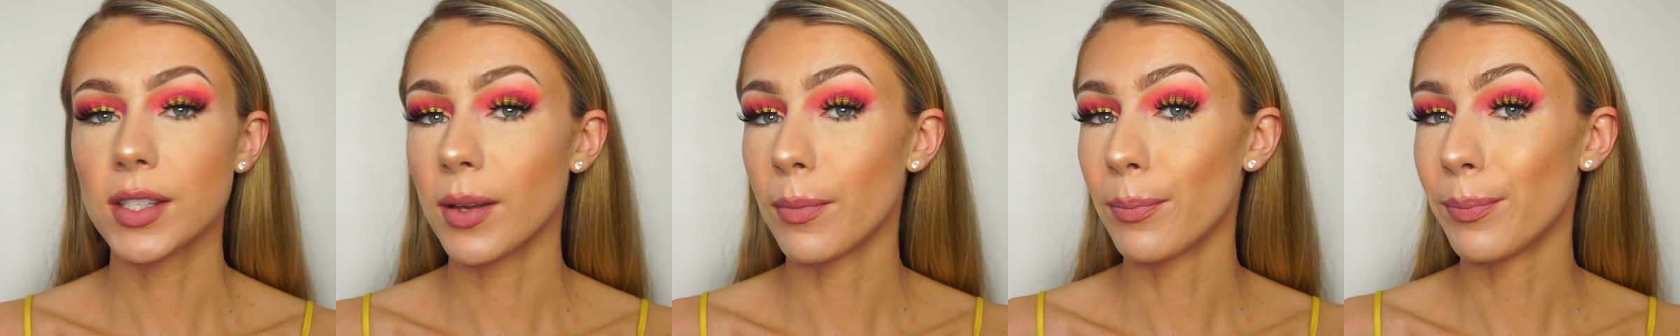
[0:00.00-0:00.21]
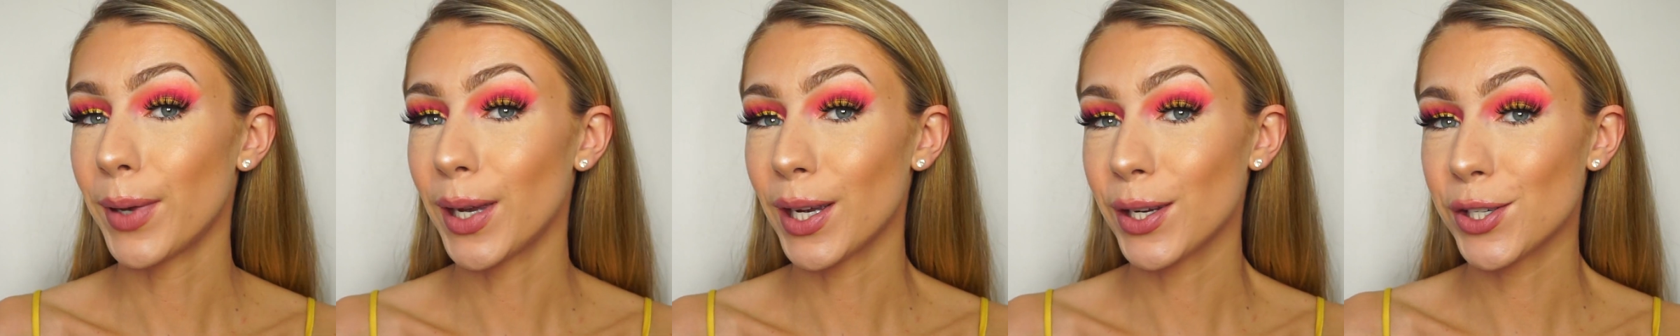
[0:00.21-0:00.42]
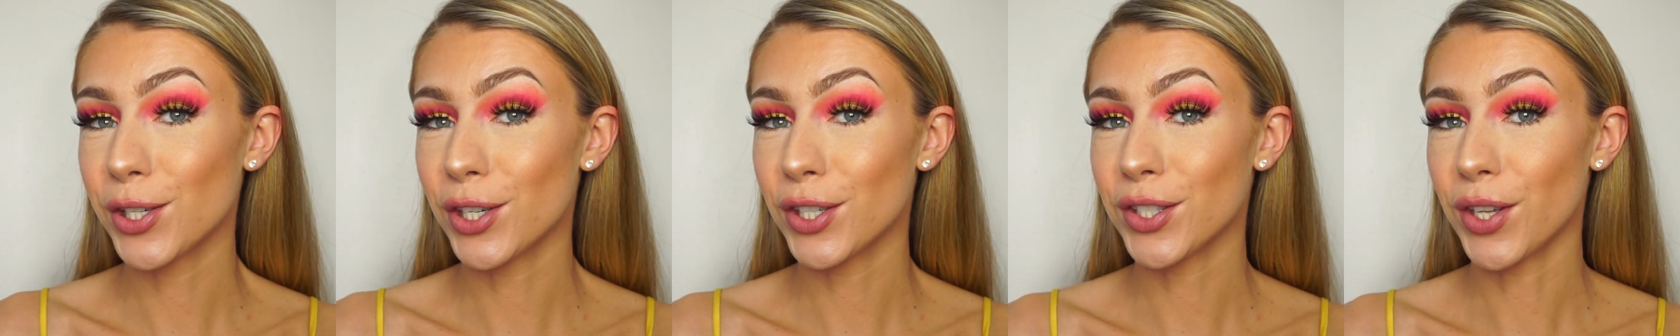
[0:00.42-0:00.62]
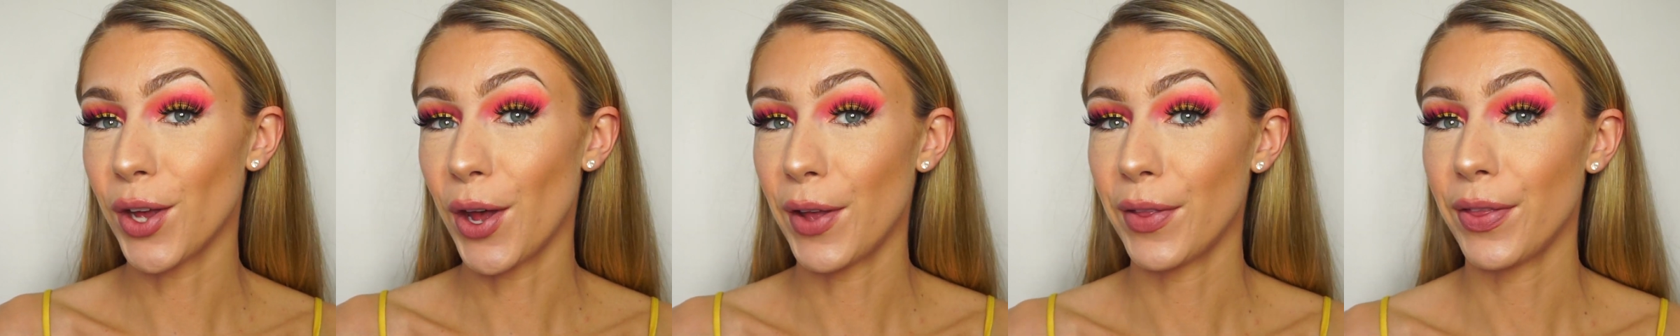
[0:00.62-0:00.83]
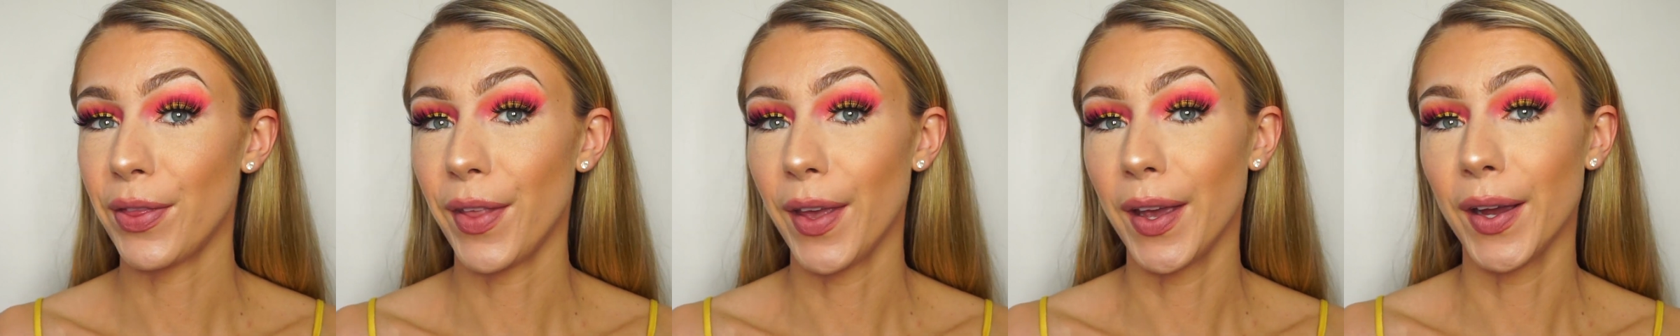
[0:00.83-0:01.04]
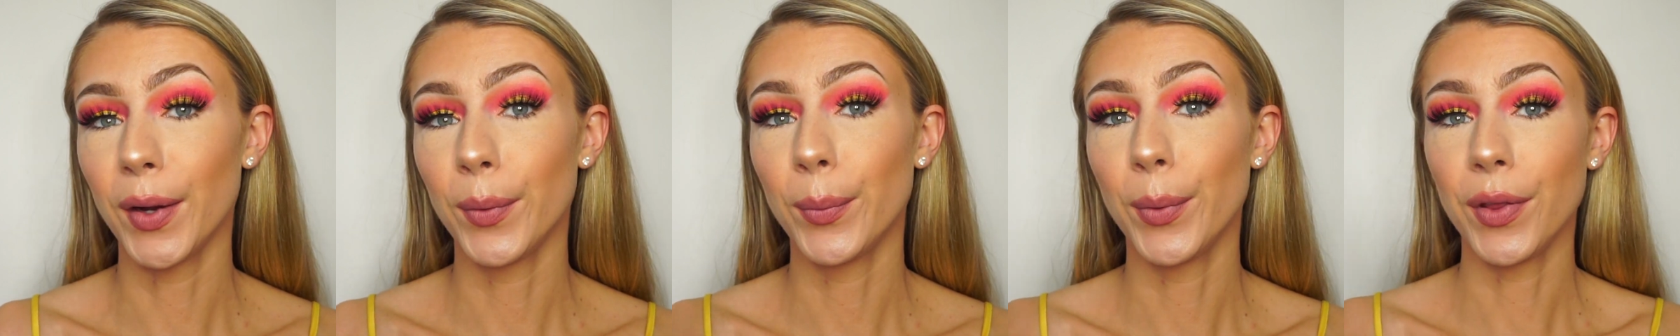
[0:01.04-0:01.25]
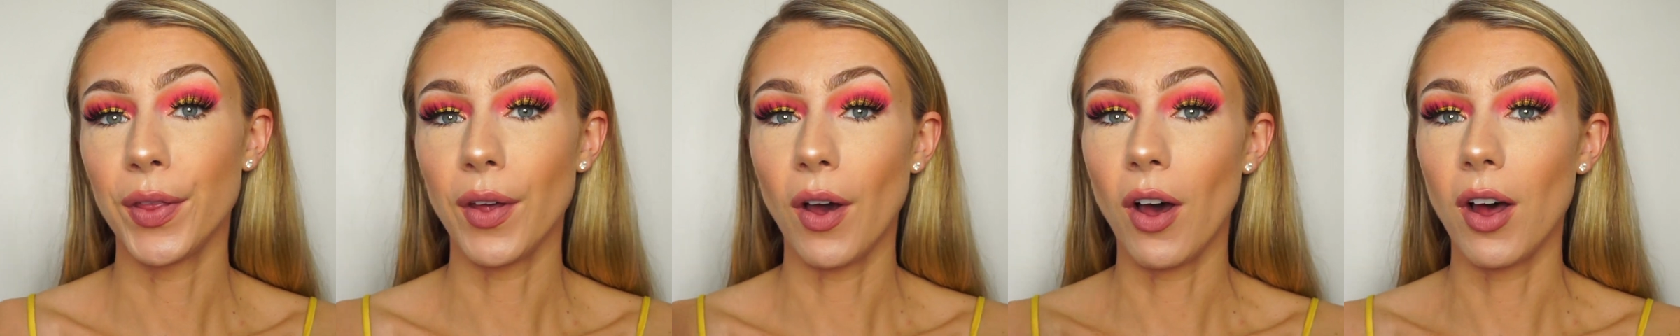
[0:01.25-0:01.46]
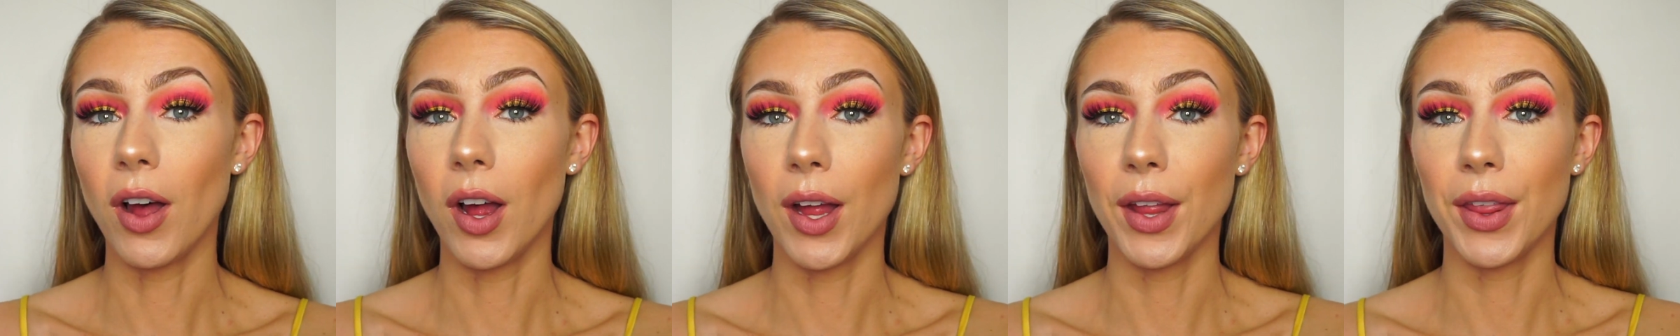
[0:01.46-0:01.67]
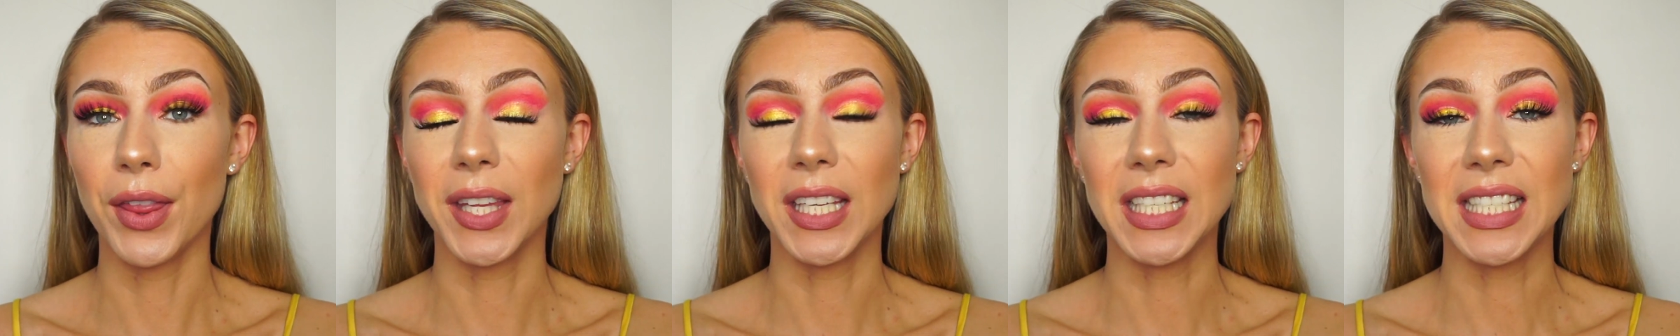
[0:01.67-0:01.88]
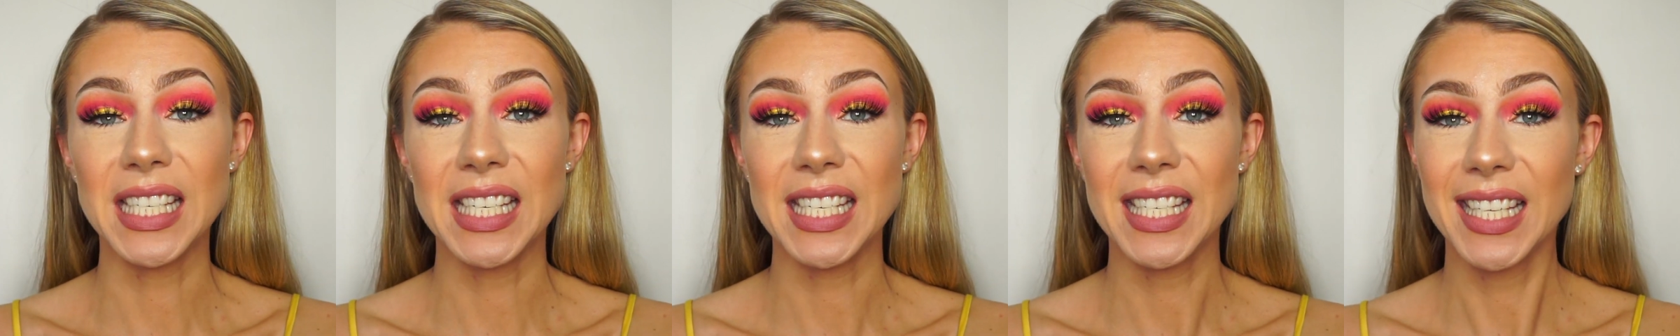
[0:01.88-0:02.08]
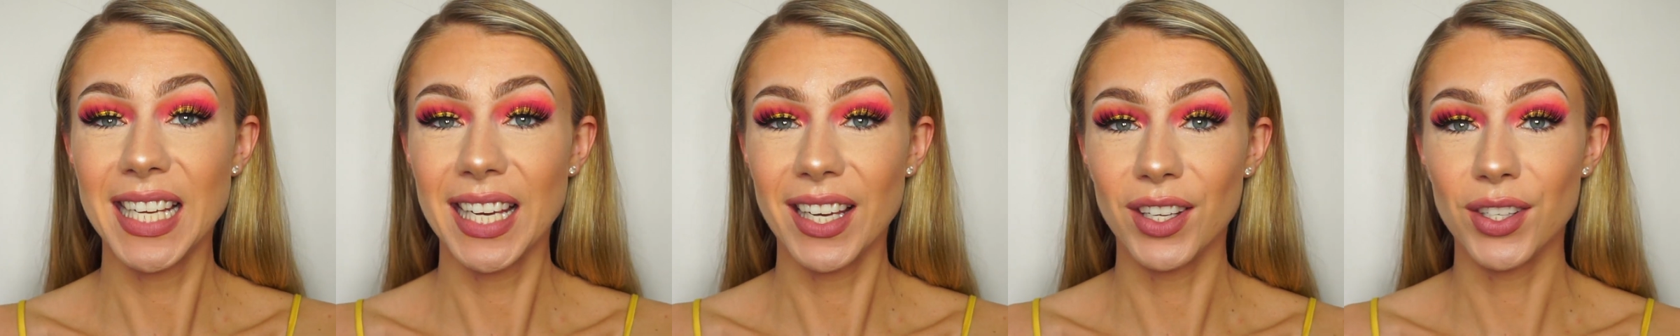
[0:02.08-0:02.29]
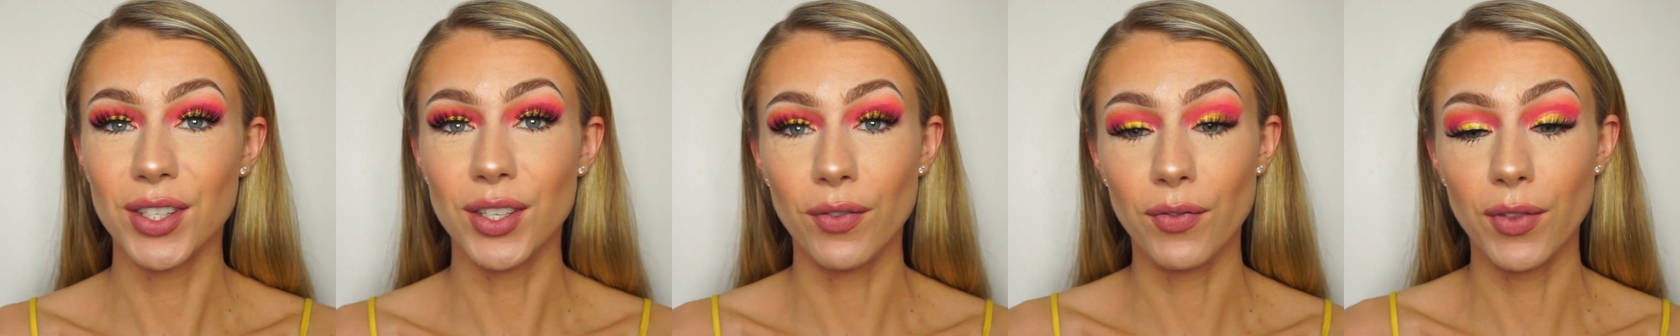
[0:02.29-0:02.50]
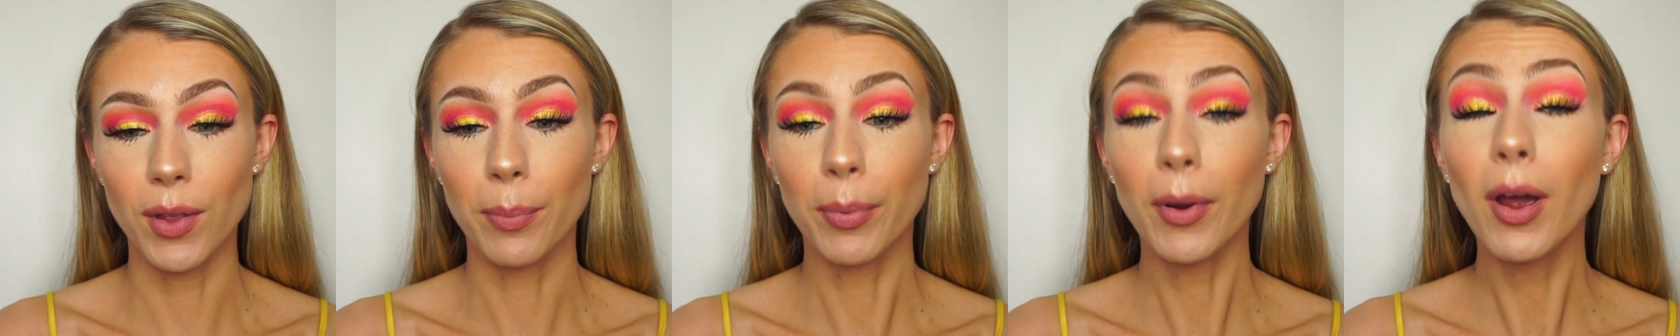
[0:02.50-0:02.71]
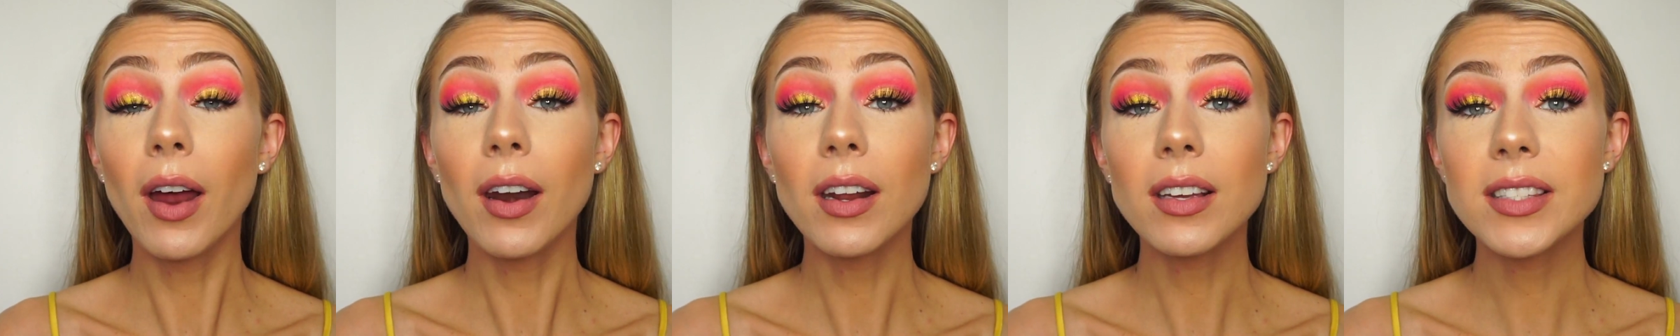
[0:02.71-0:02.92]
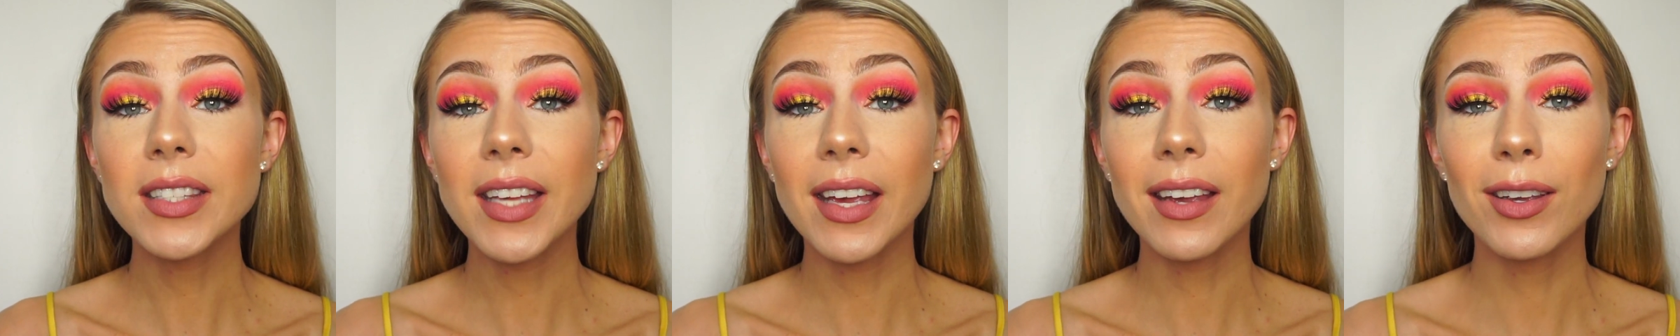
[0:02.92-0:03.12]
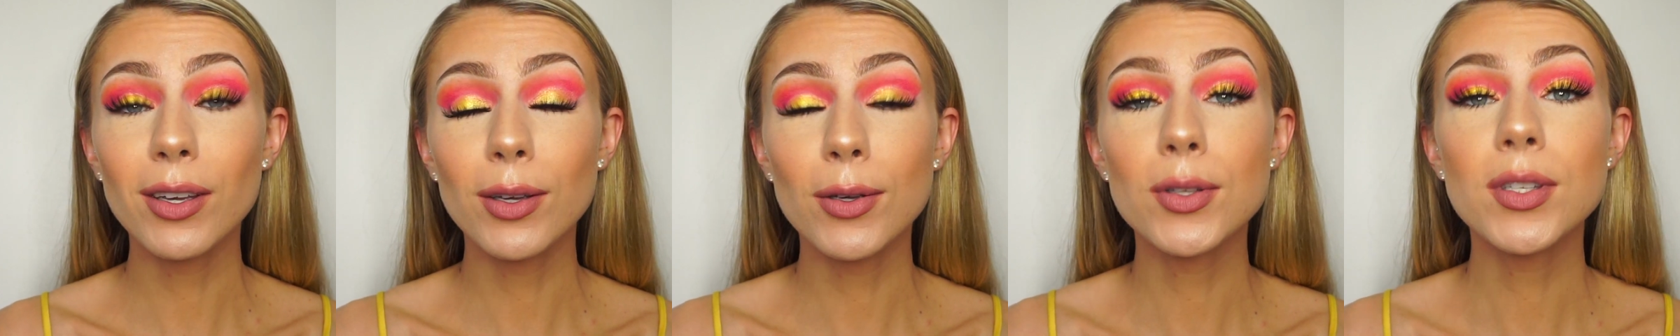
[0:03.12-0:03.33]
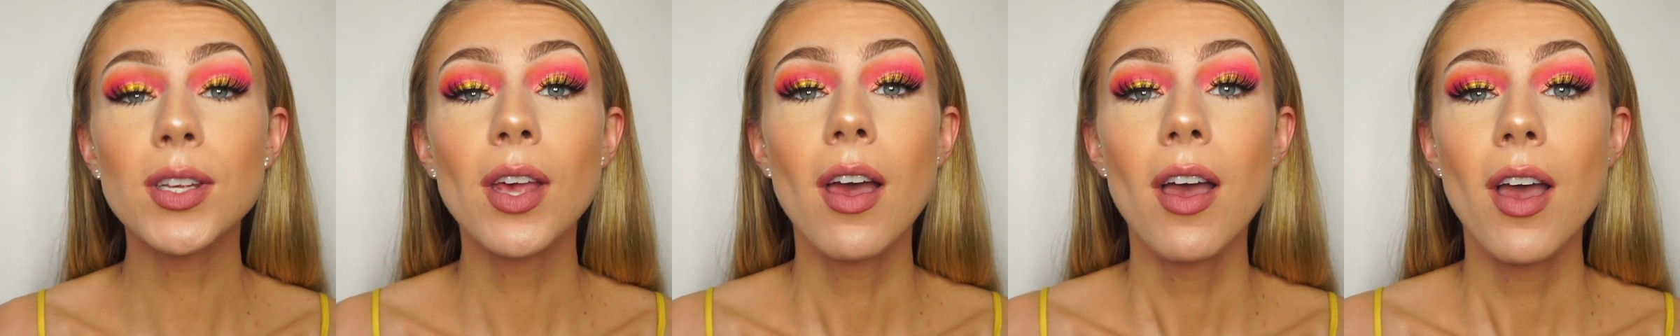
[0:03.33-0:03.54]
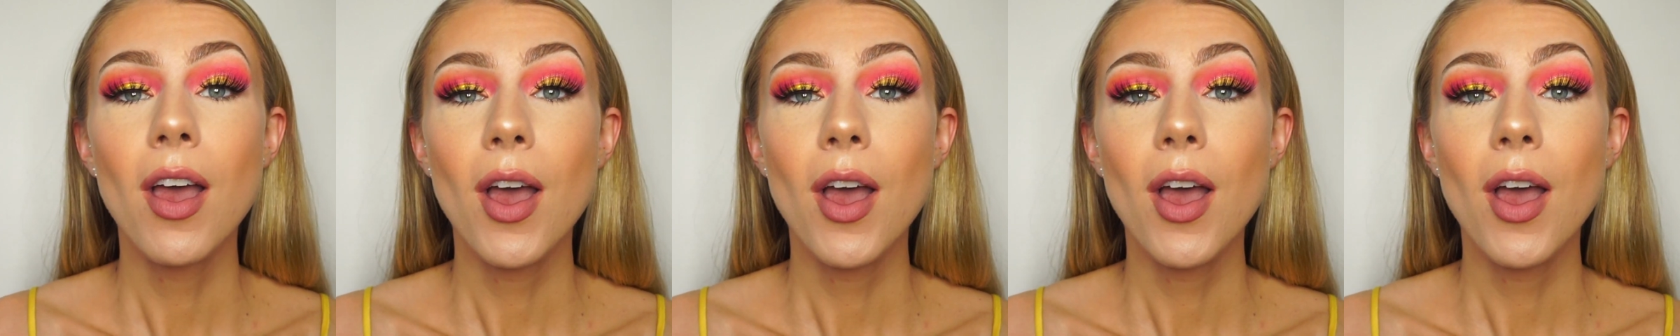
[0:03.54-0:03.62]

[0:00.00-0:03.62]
some pictures on there with all the details of the products I use.